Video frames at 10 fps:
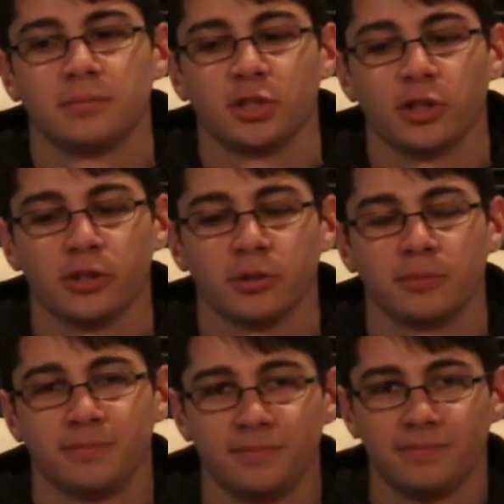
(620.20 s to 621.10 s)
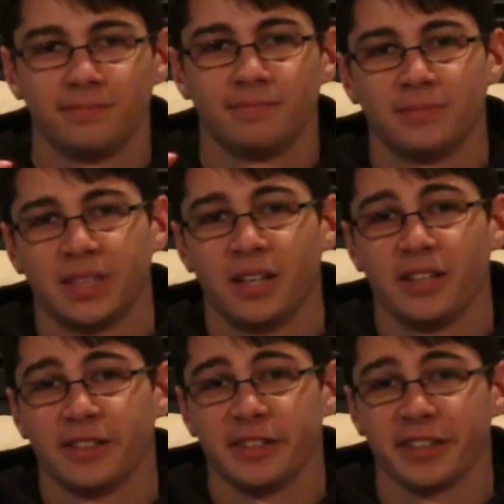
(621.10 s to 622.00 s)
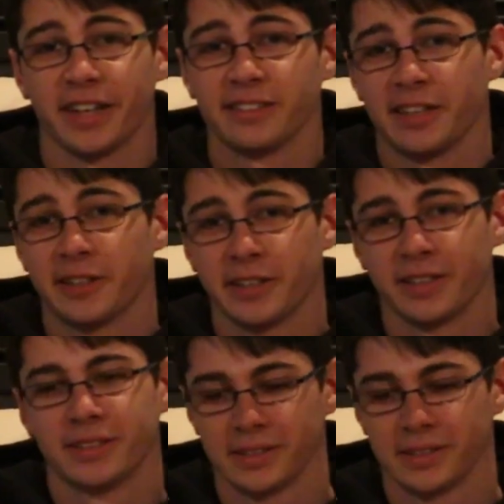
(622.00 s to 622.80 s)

So, see you guys later.